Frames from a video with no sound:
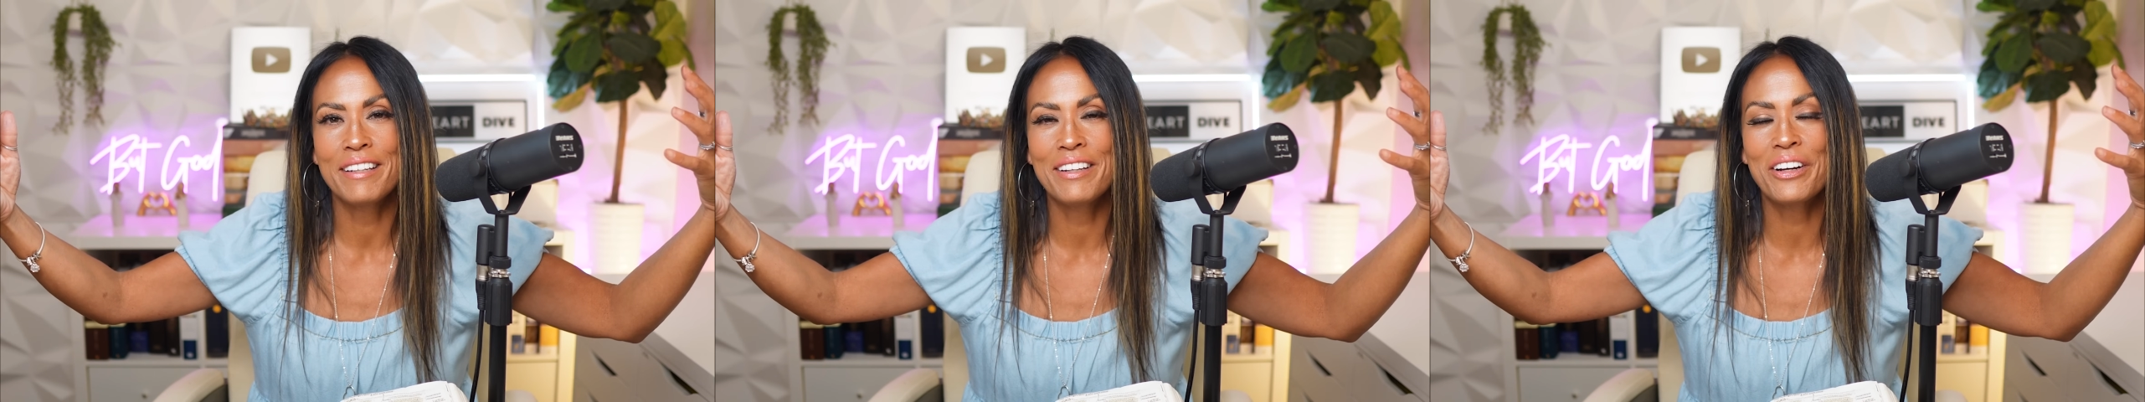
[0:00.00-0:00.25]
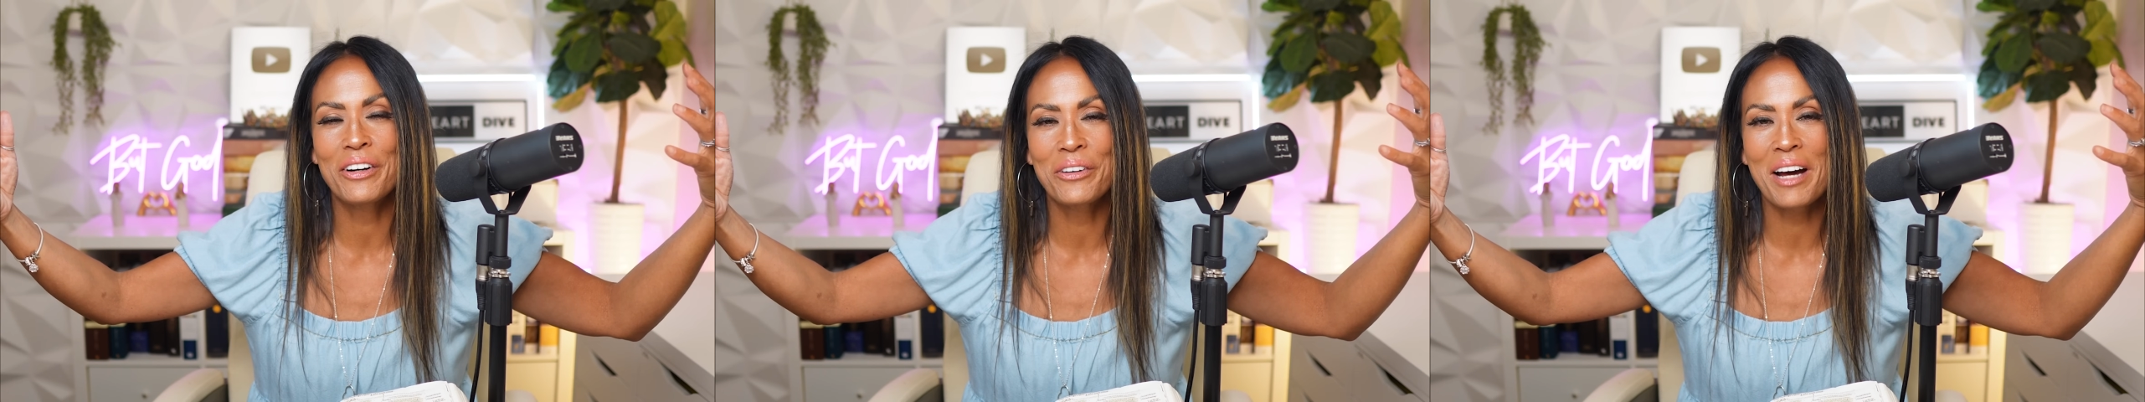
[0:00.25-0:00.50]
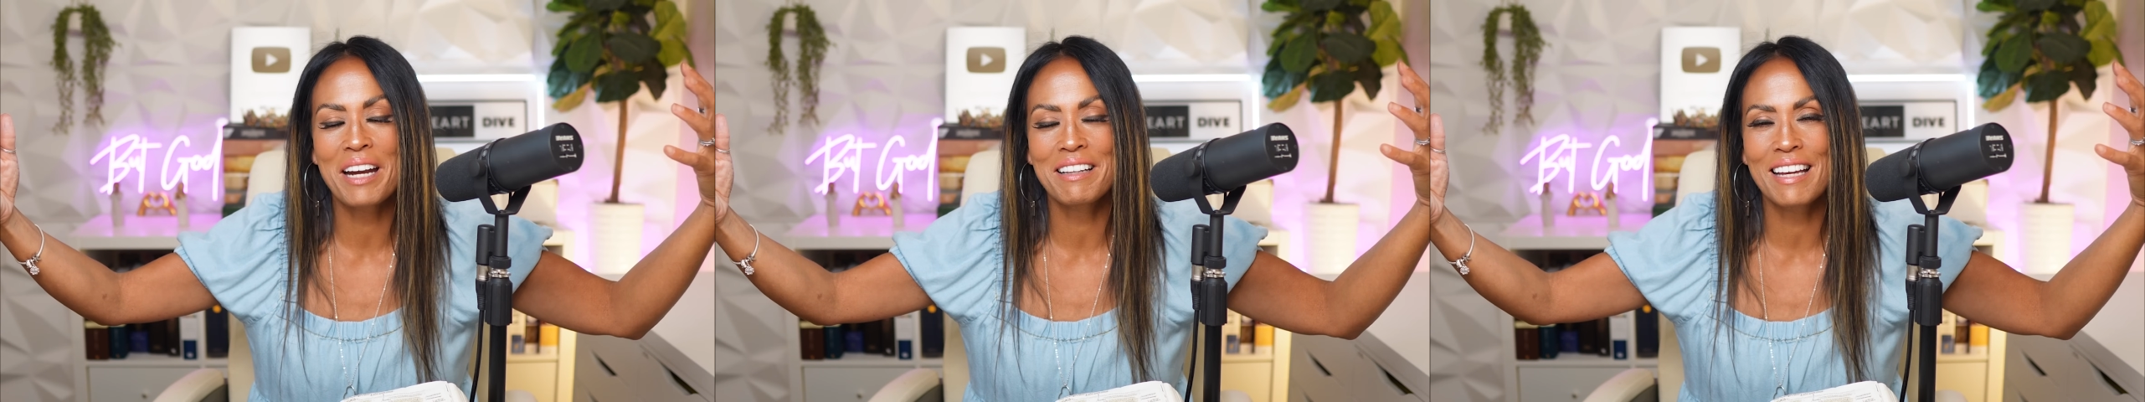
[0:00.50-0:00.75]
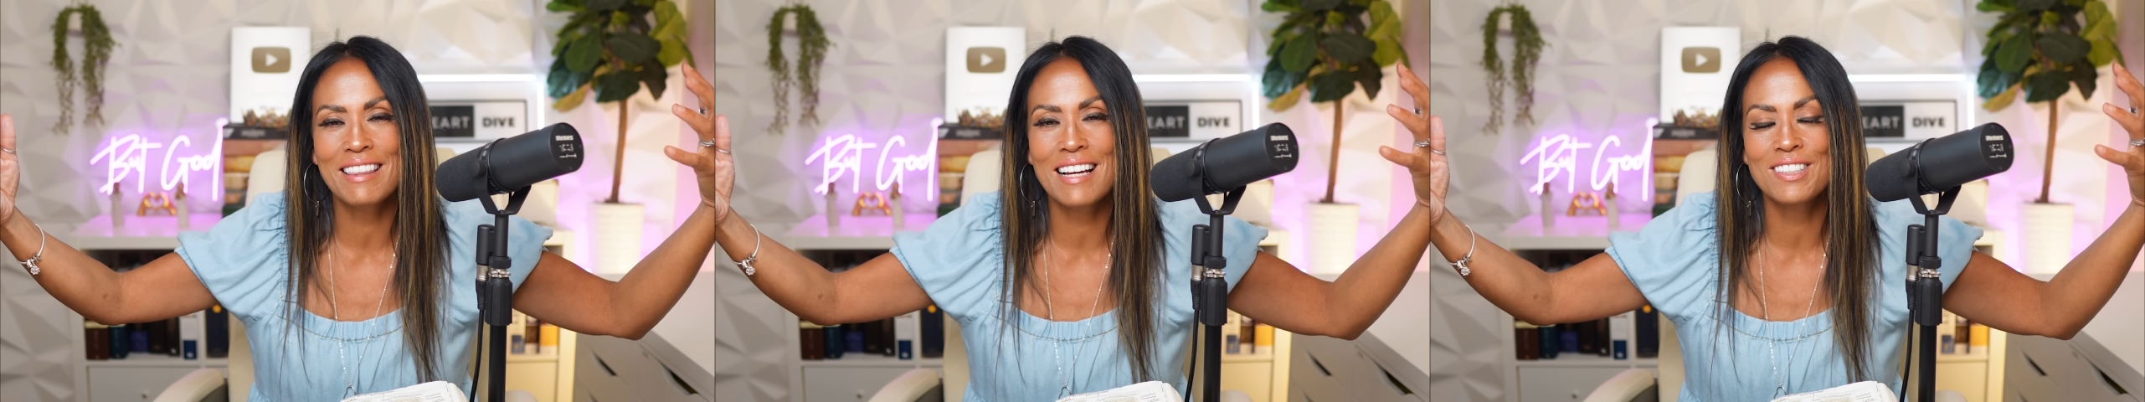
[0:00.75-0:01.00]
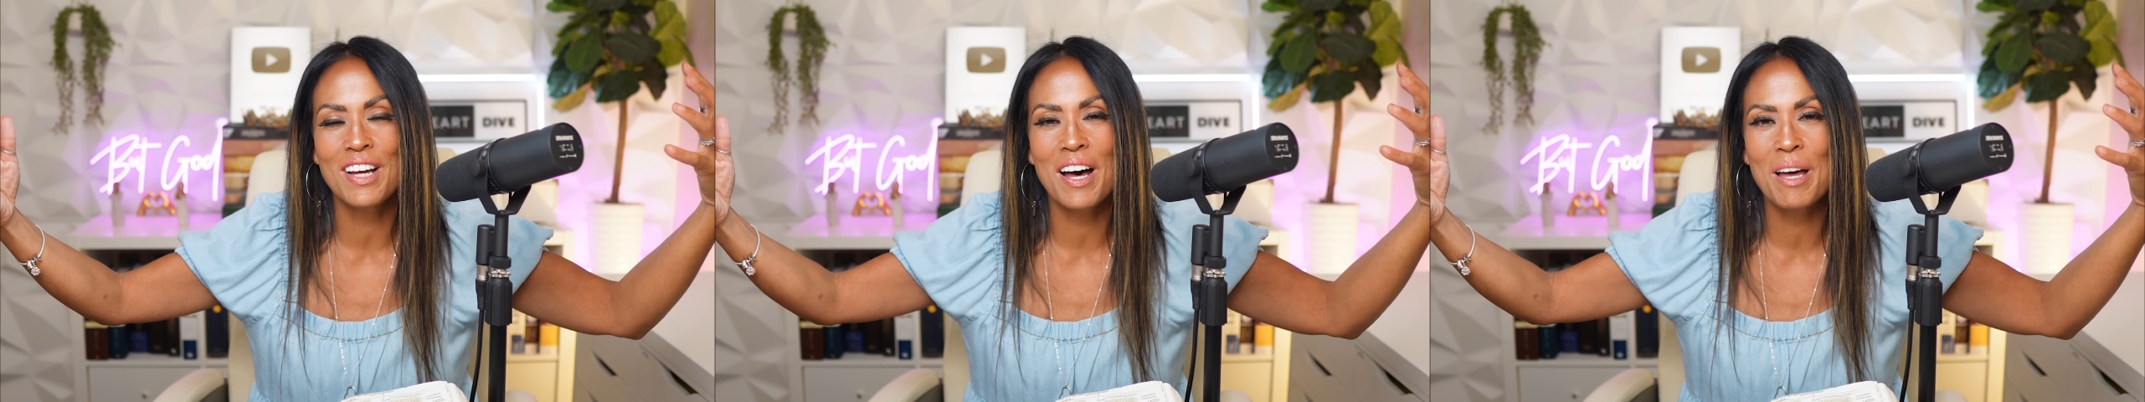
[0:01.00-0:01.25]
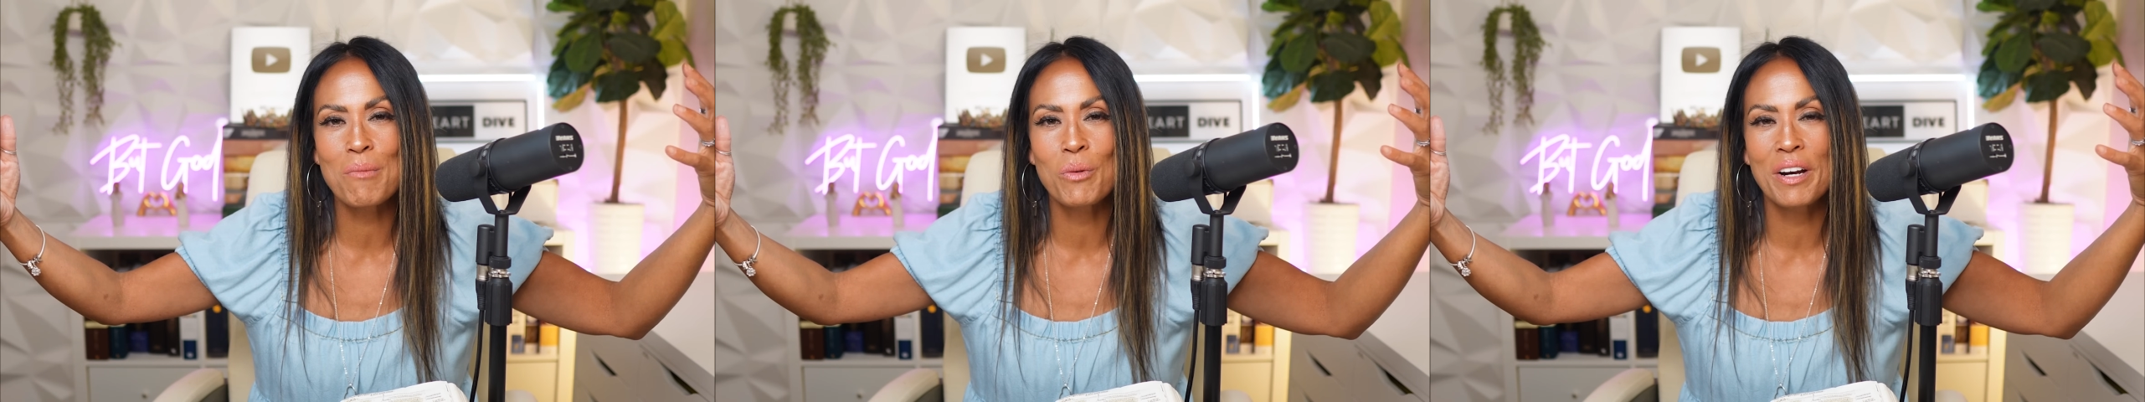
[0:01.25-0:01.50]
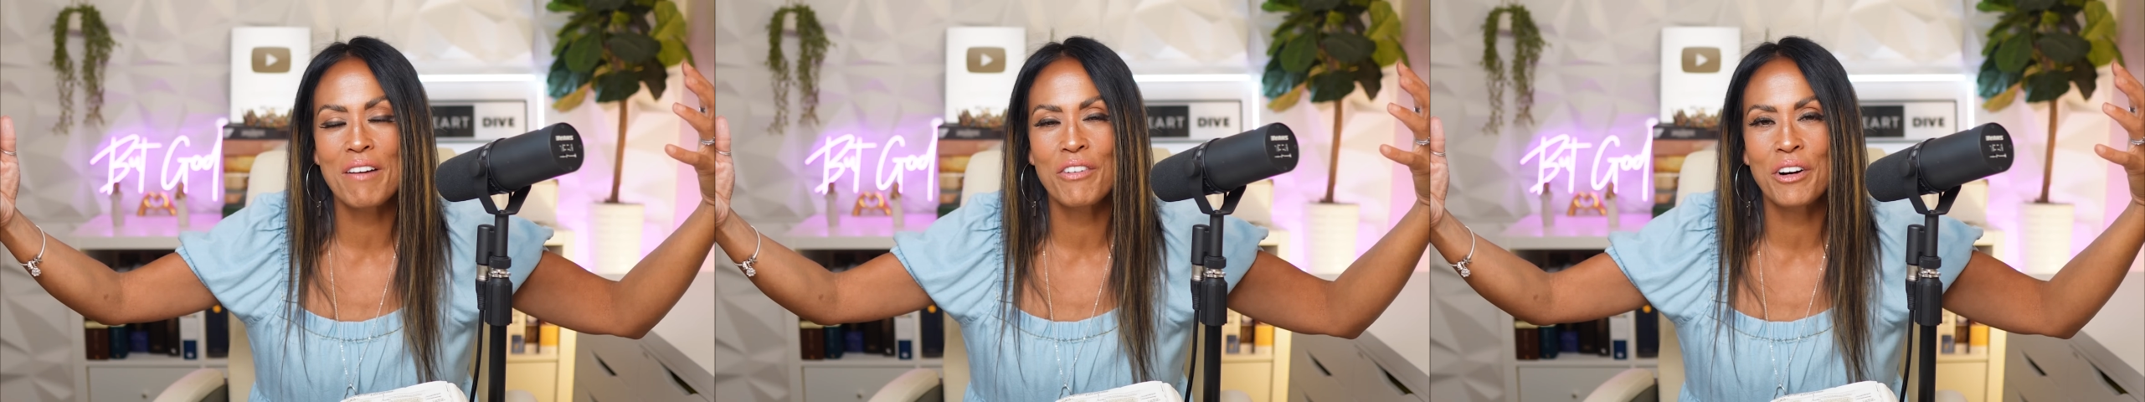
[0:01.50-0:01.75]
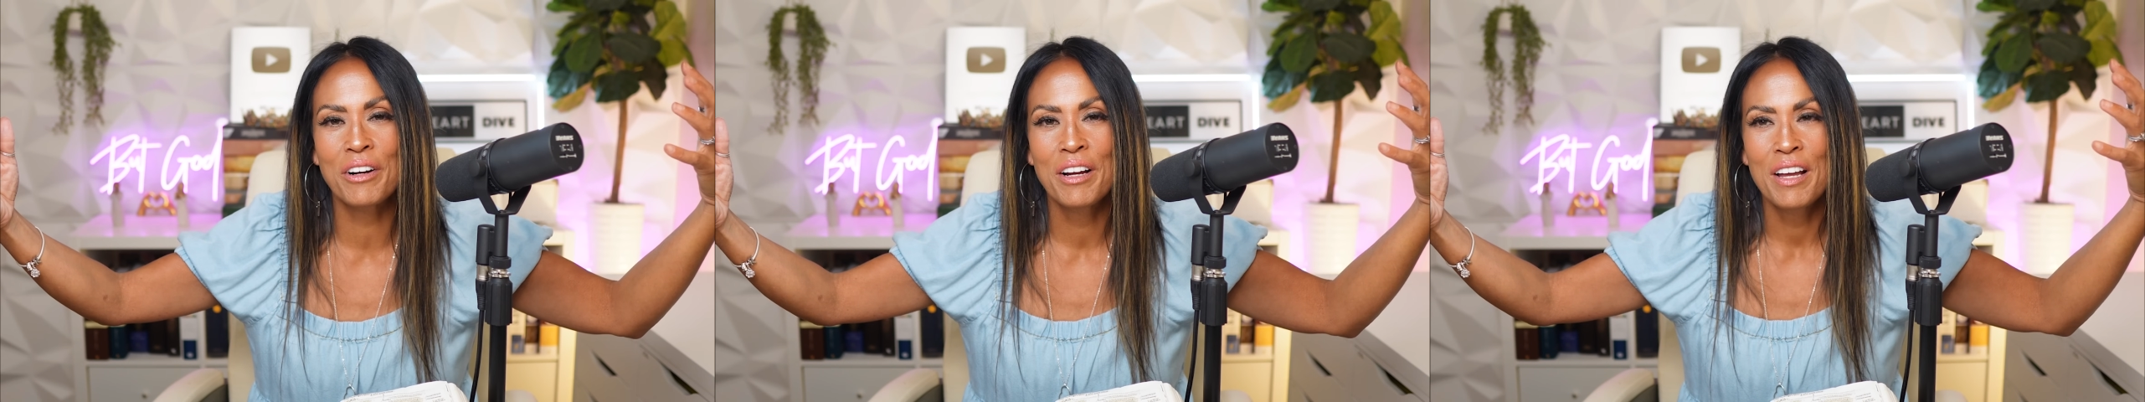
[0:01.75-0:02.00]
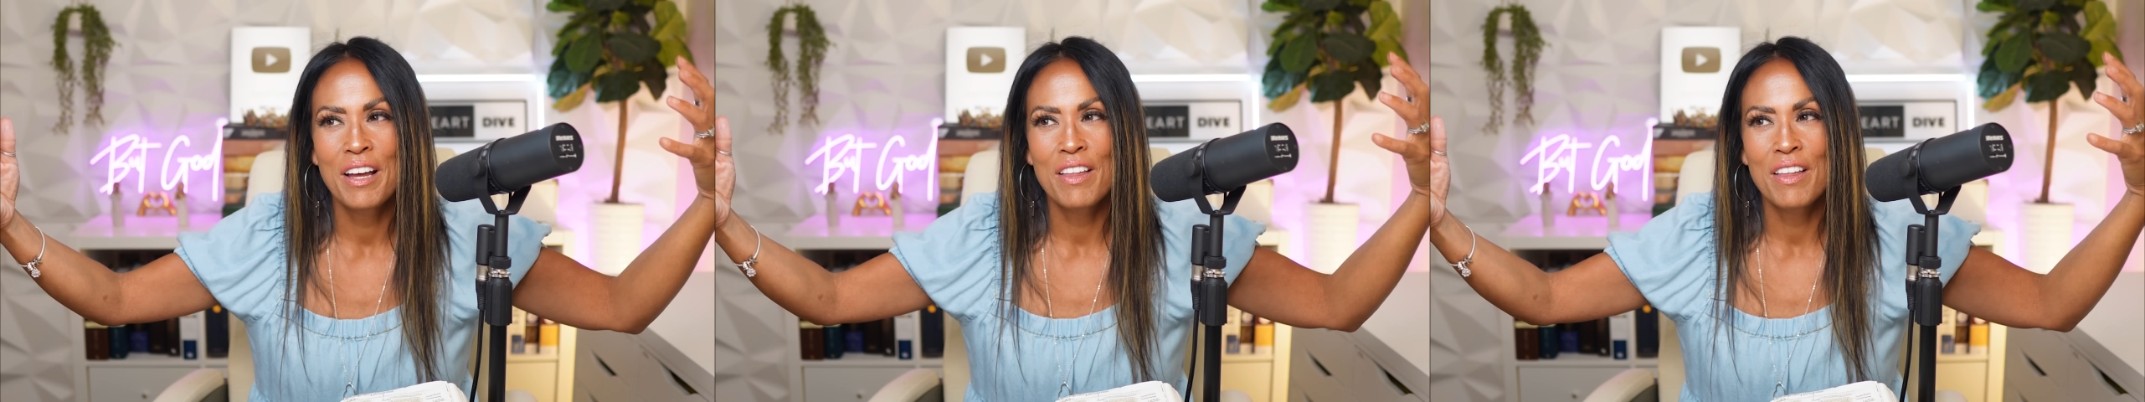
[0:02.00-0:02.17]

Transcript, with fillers: You know, kind of like that time whenever